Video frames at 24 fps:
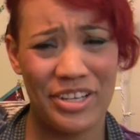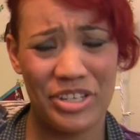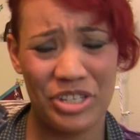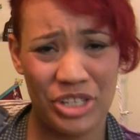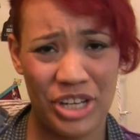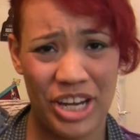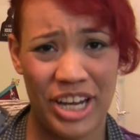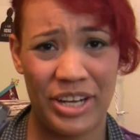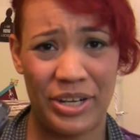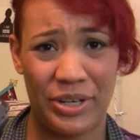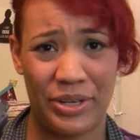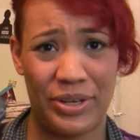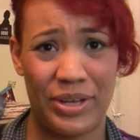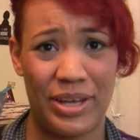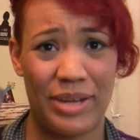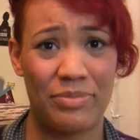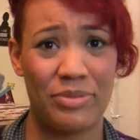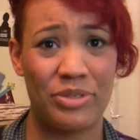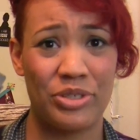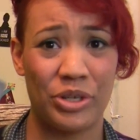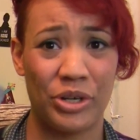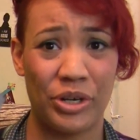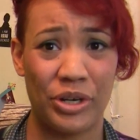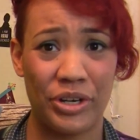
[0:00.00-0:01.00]
this channel. I'm
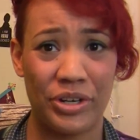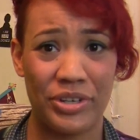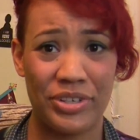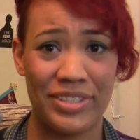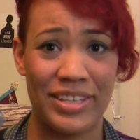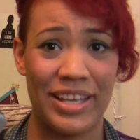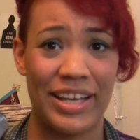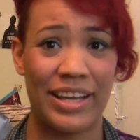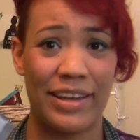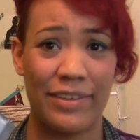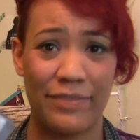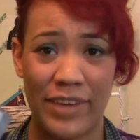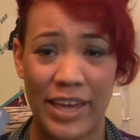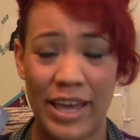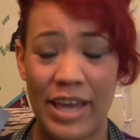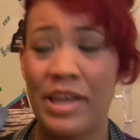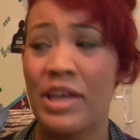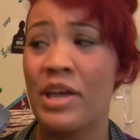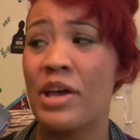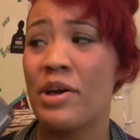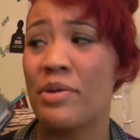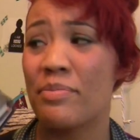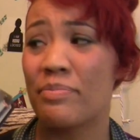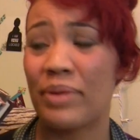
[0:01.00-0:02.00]
sure you're sick of it,
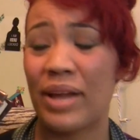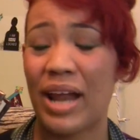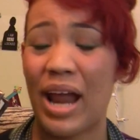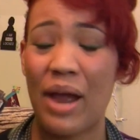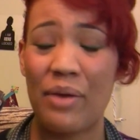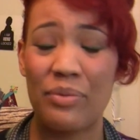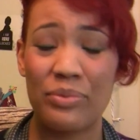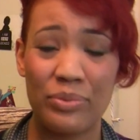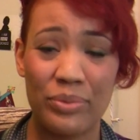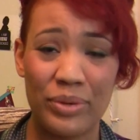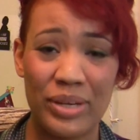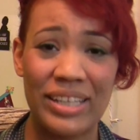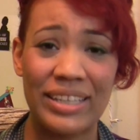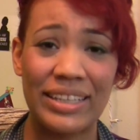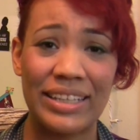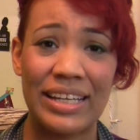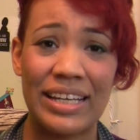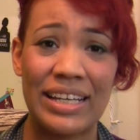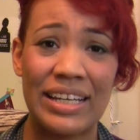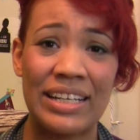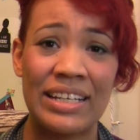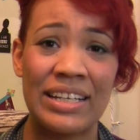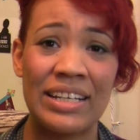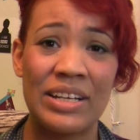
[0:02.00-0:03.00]
but I
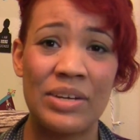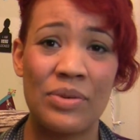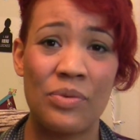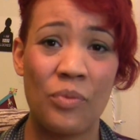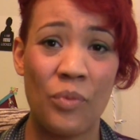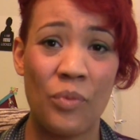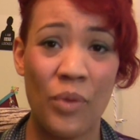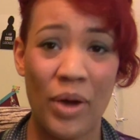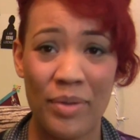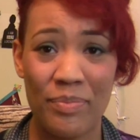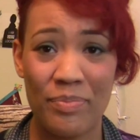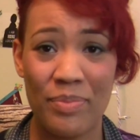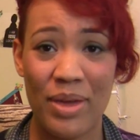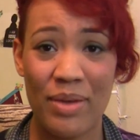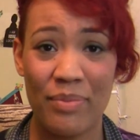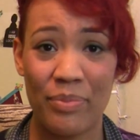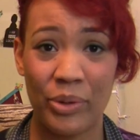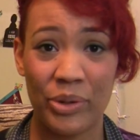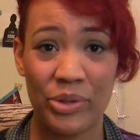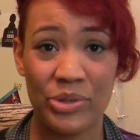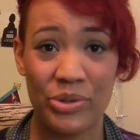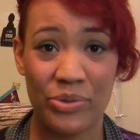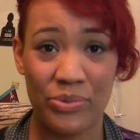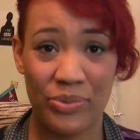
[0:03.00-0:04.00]
really want
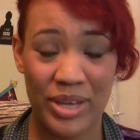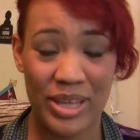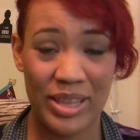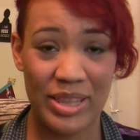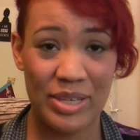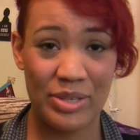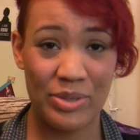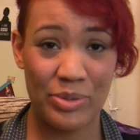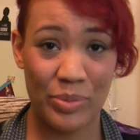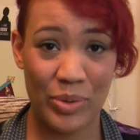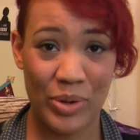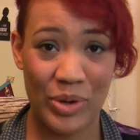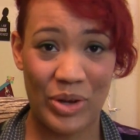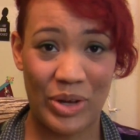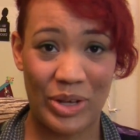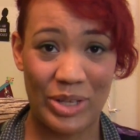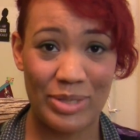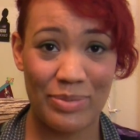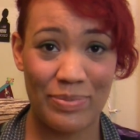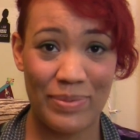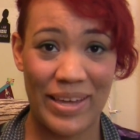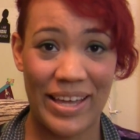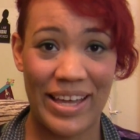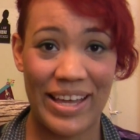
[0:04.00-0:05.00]
people to read these
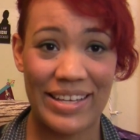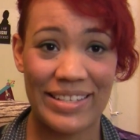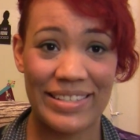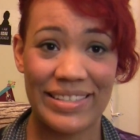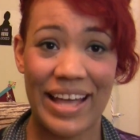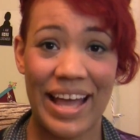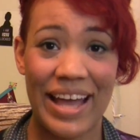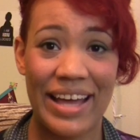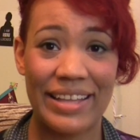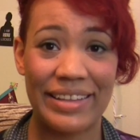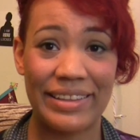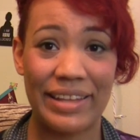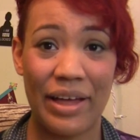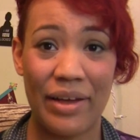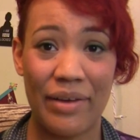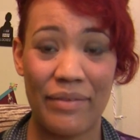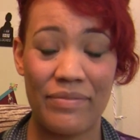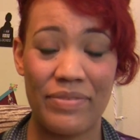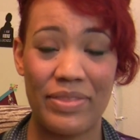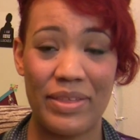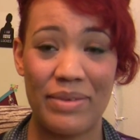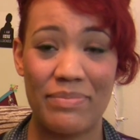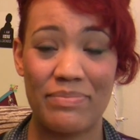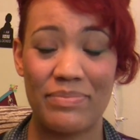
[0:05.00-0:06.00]
books because I
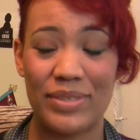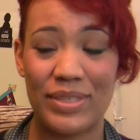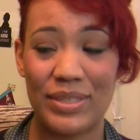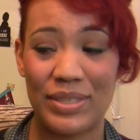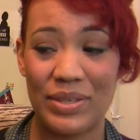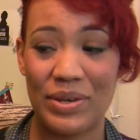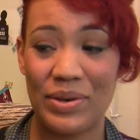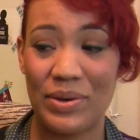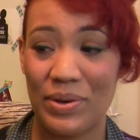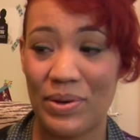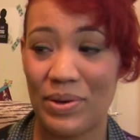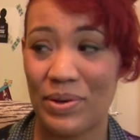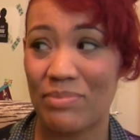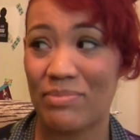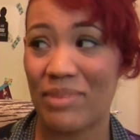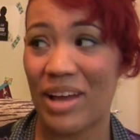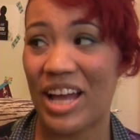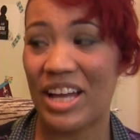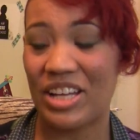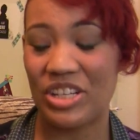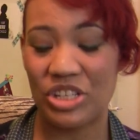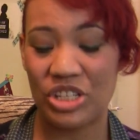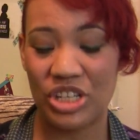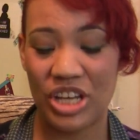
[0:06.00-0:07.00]
love them so
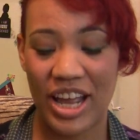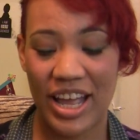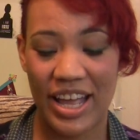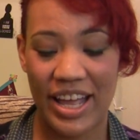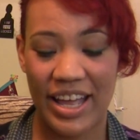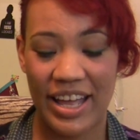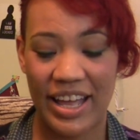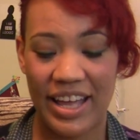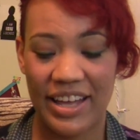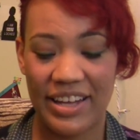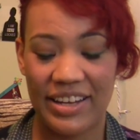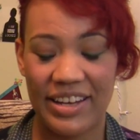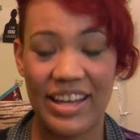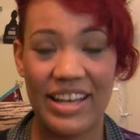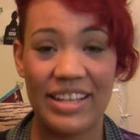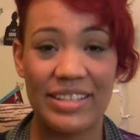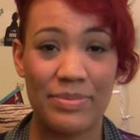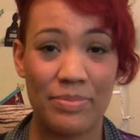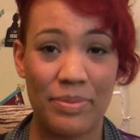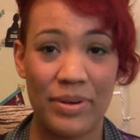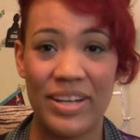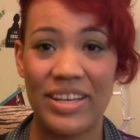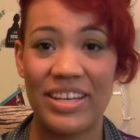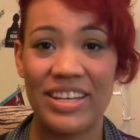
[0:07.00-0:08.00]
much, and it's
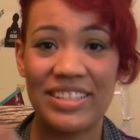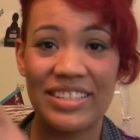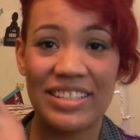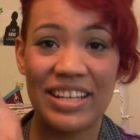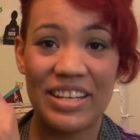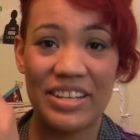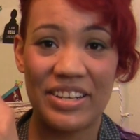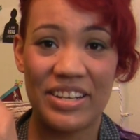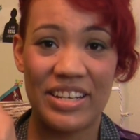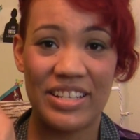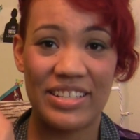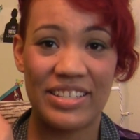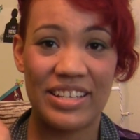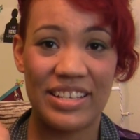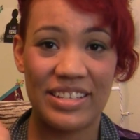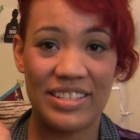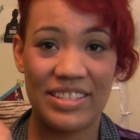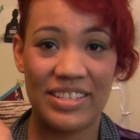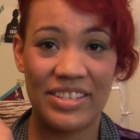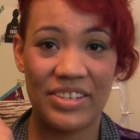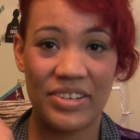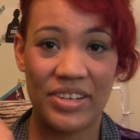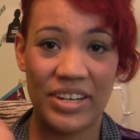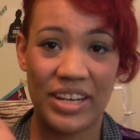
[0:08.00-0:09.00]
pretty hilarious
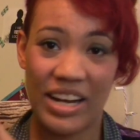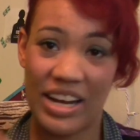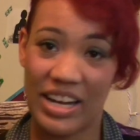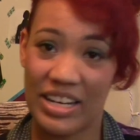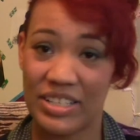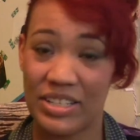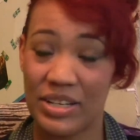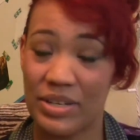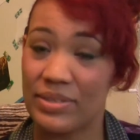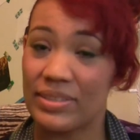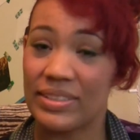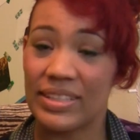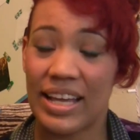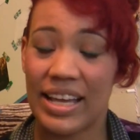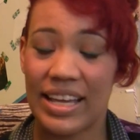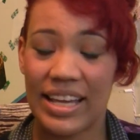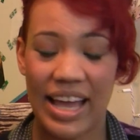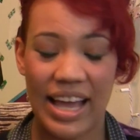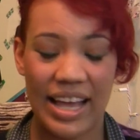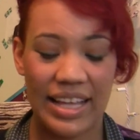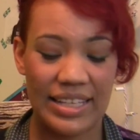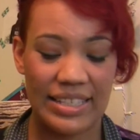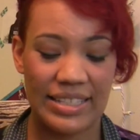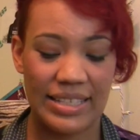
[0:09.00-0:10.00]
considering I don't like
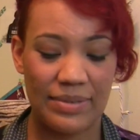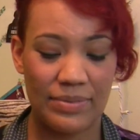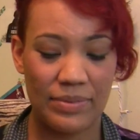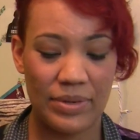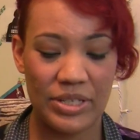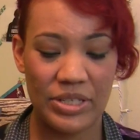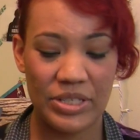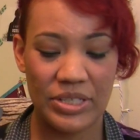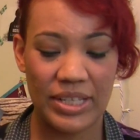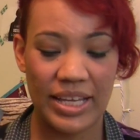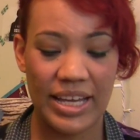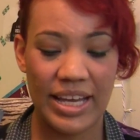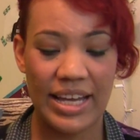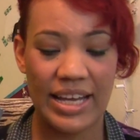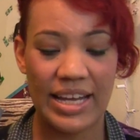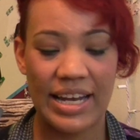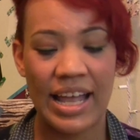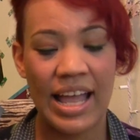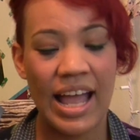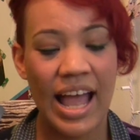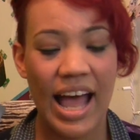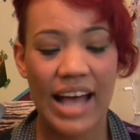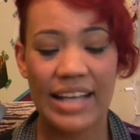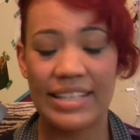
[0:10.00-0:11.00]
Alice in Wonderland.
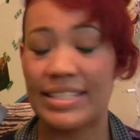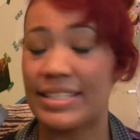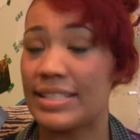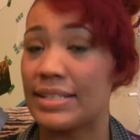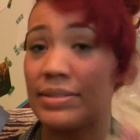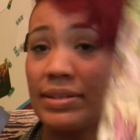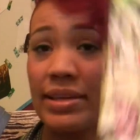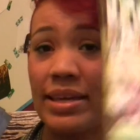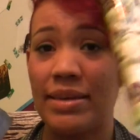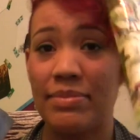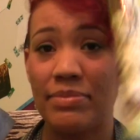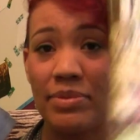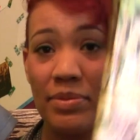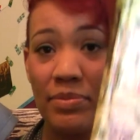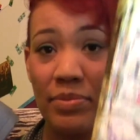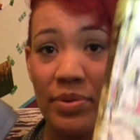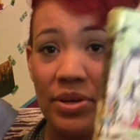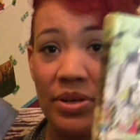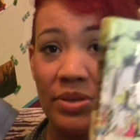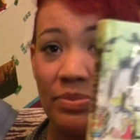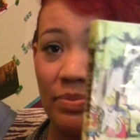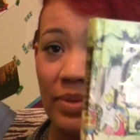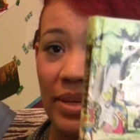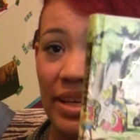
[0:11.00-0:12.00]
I still keep the
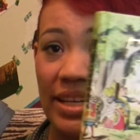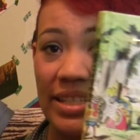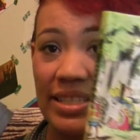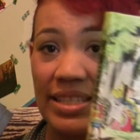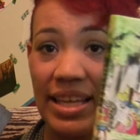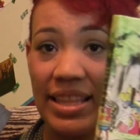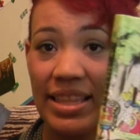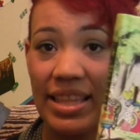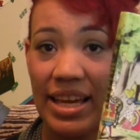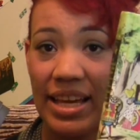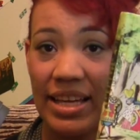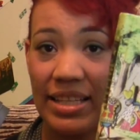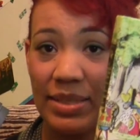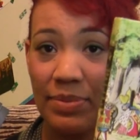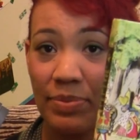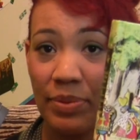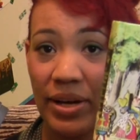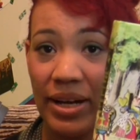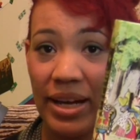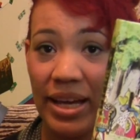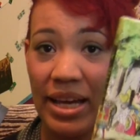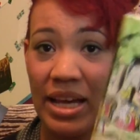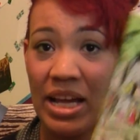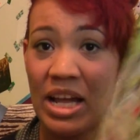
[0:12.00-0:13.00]
book because I think it's
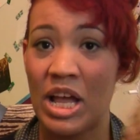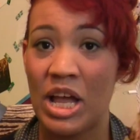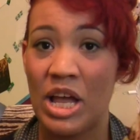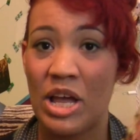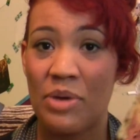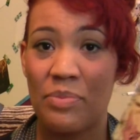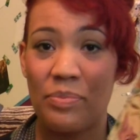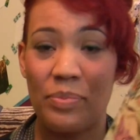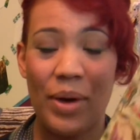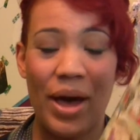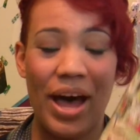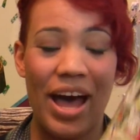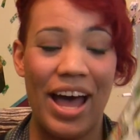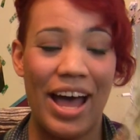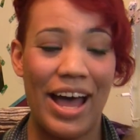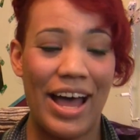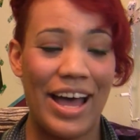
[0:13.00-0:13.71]
pretty, but